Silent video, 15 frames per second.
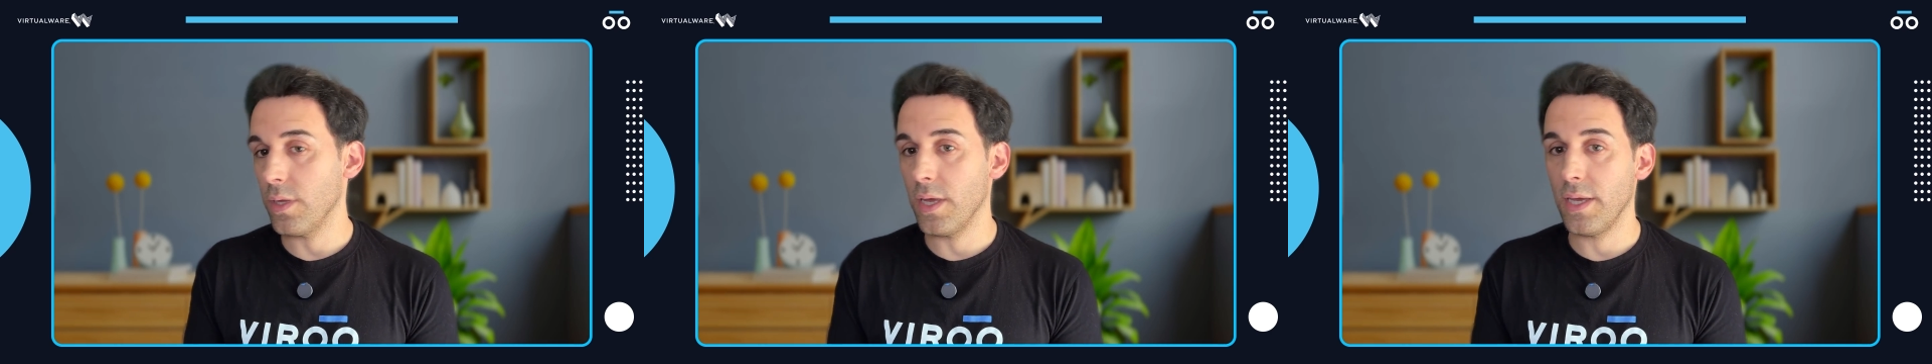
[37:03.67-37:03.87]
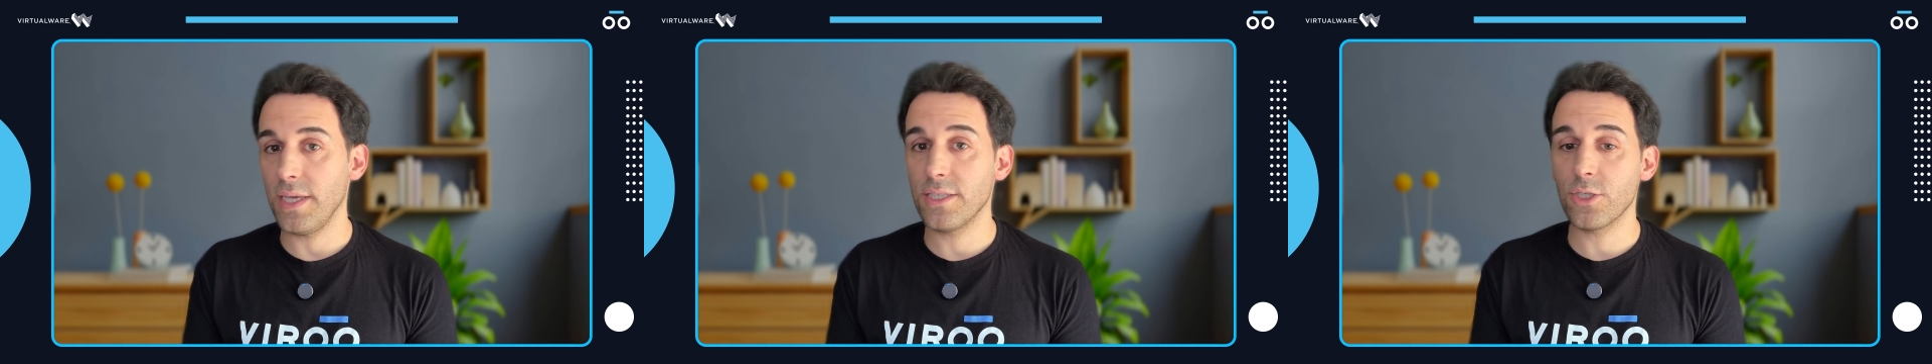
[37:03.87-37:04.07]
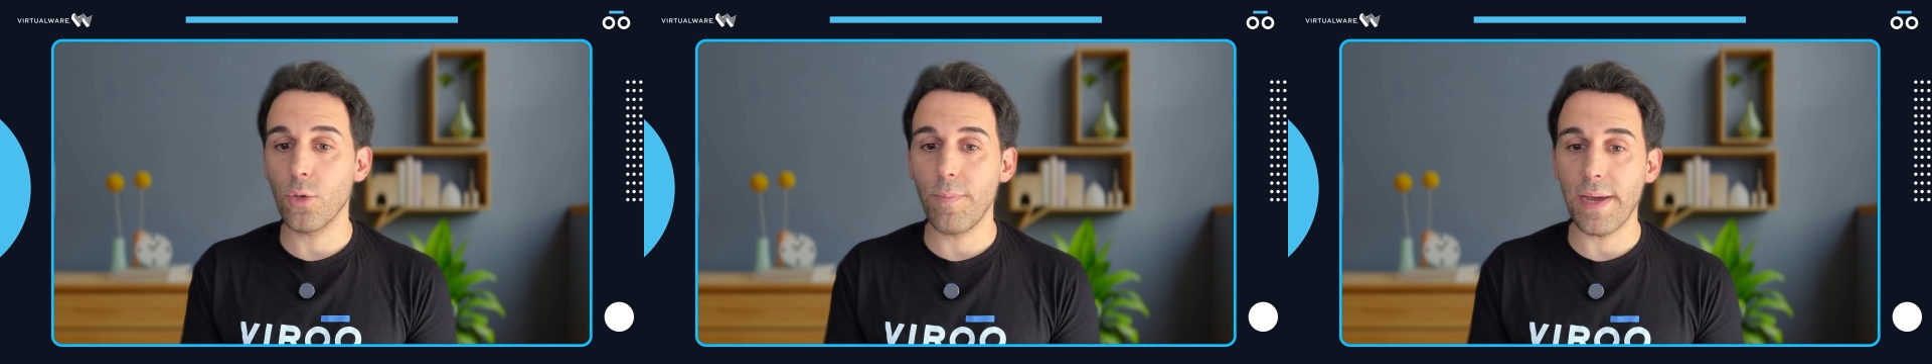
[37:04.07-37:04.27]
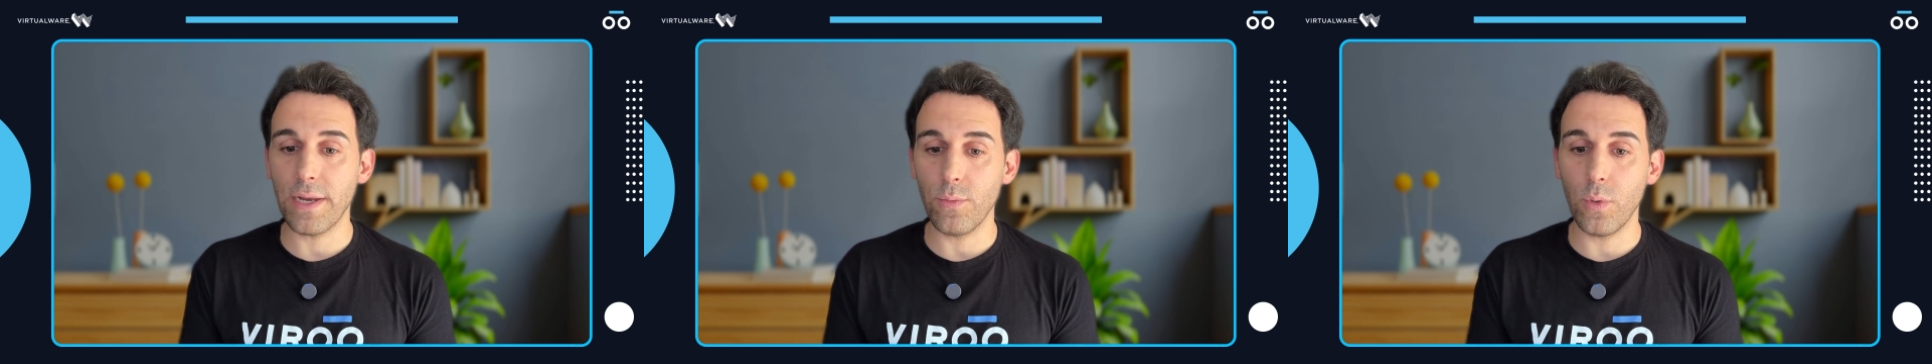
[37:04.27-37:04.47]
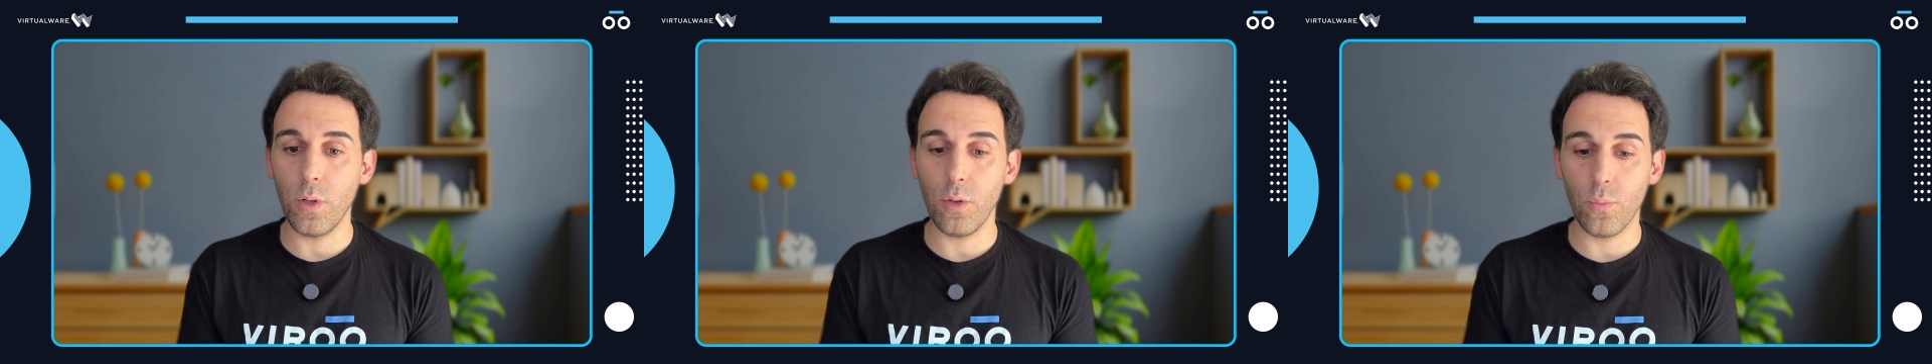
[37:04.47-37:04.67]
It's
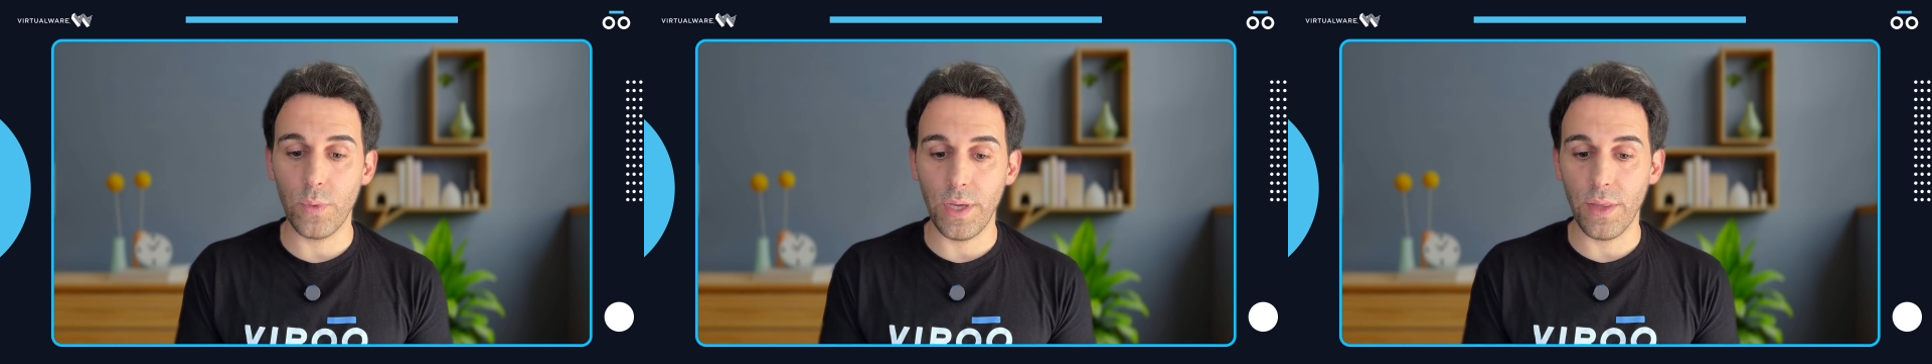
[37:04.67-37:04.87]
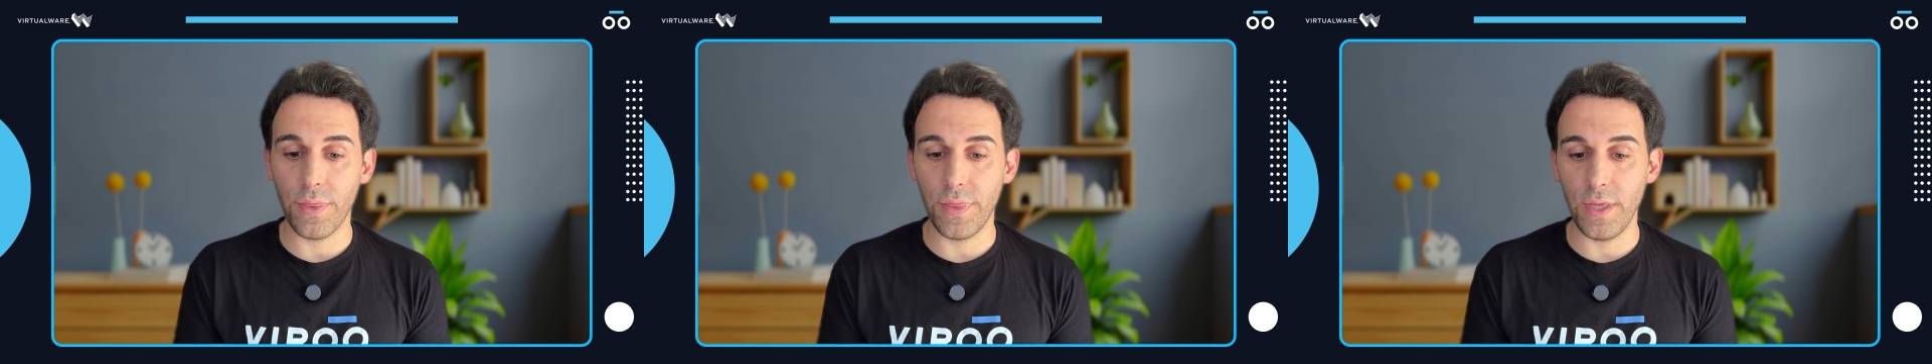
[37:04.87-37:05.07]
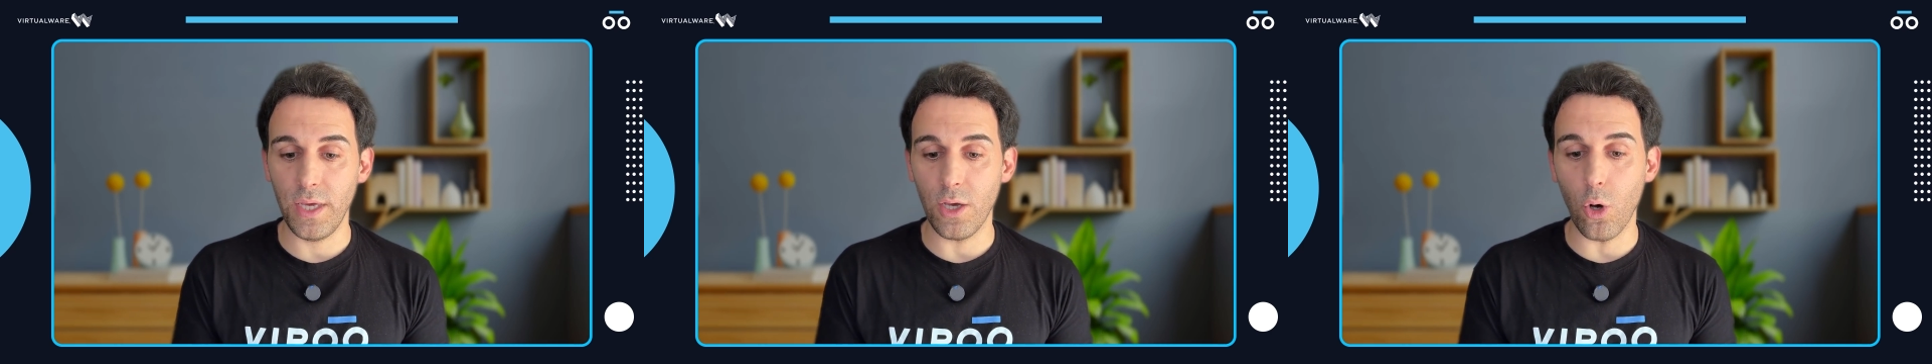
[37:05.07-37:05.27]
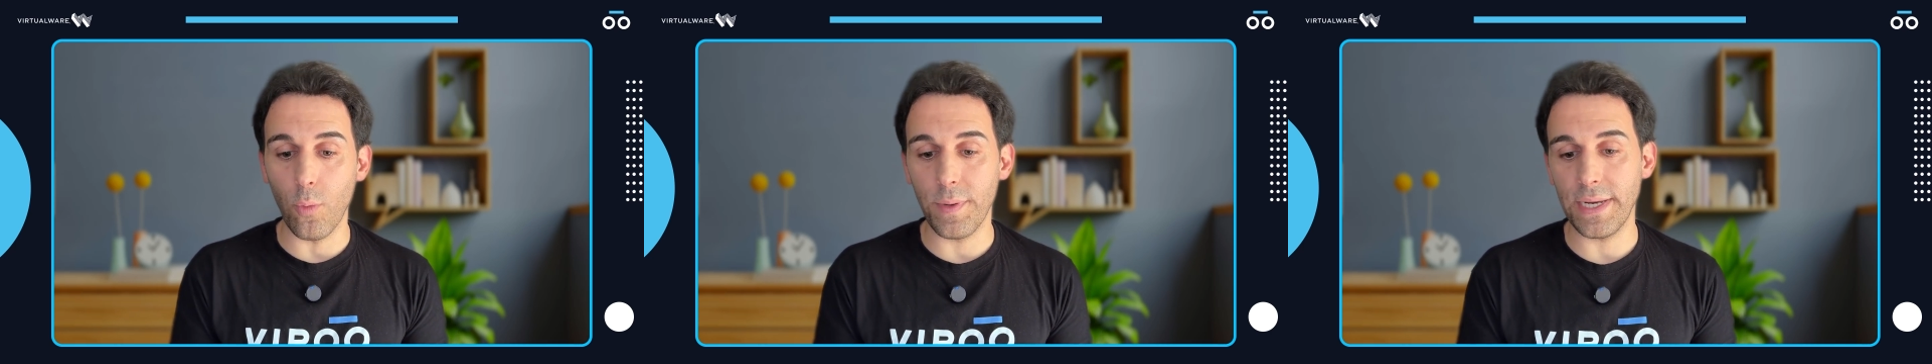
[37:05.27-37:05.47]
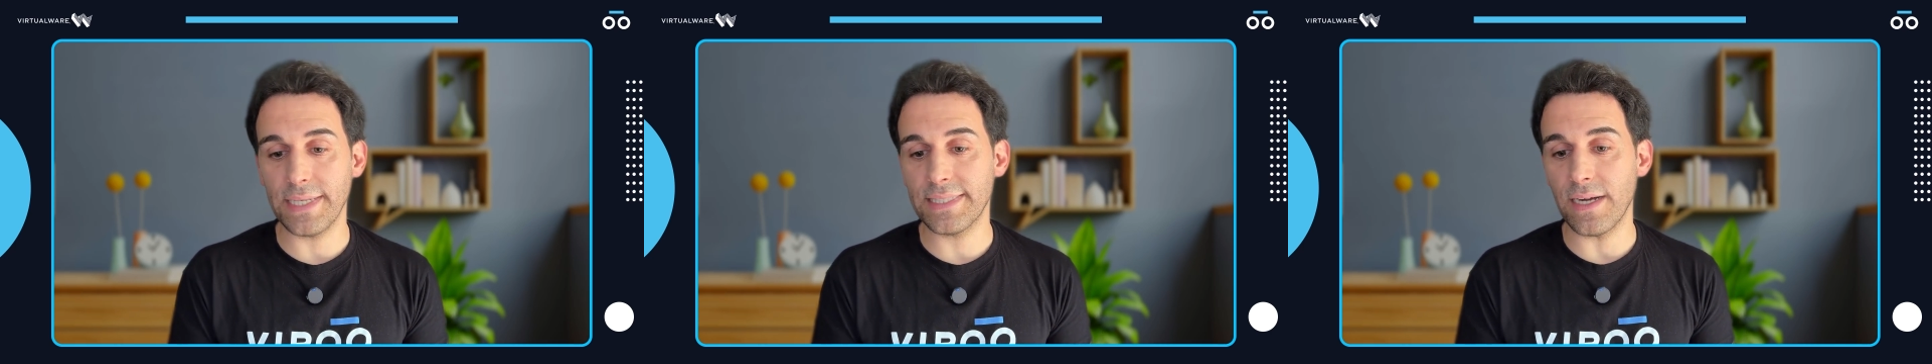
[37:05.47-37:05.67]
compatible with the
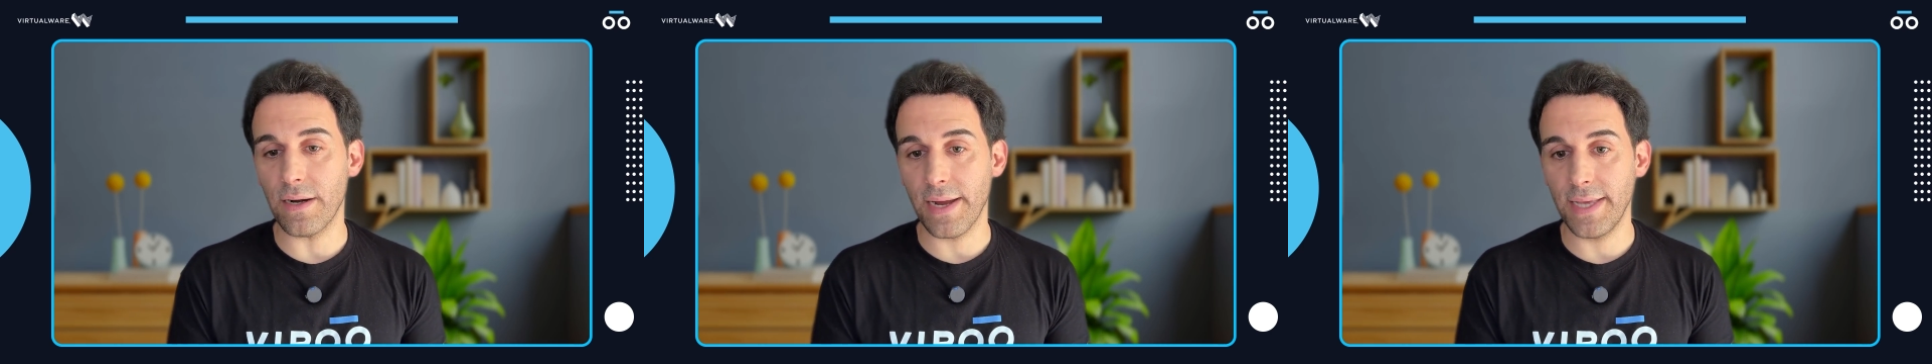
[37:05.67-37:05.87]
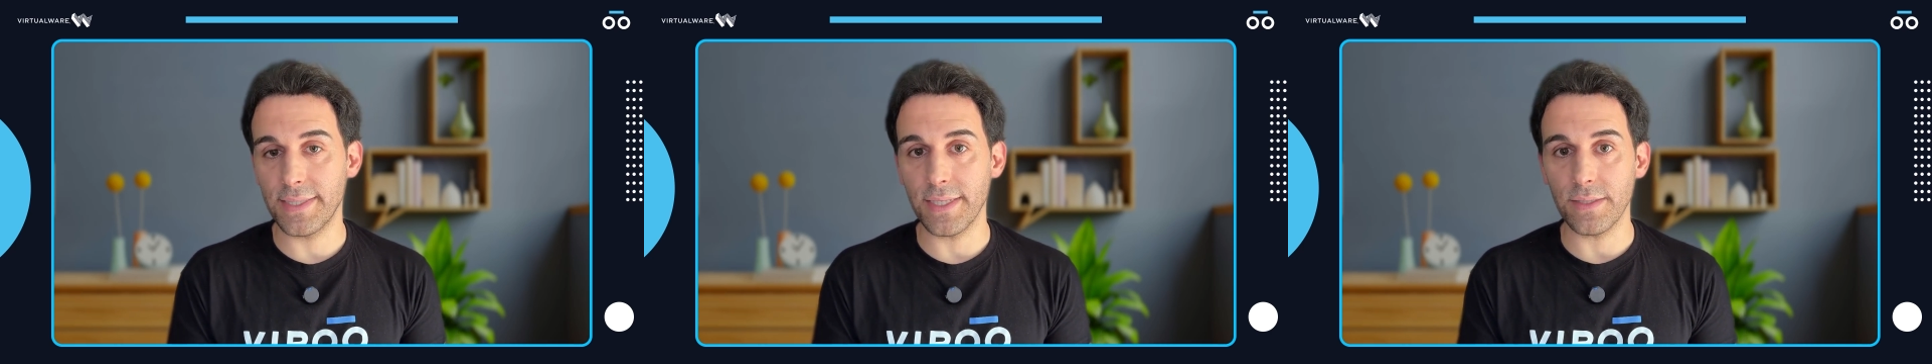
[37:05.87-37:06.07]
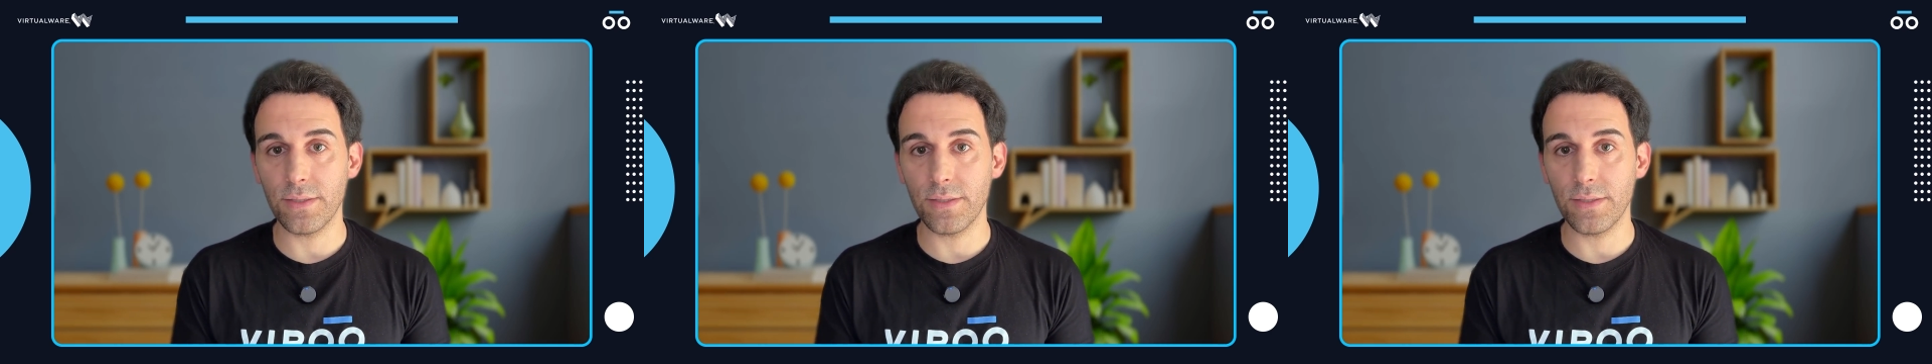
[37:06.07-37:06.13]
OpenXR headset.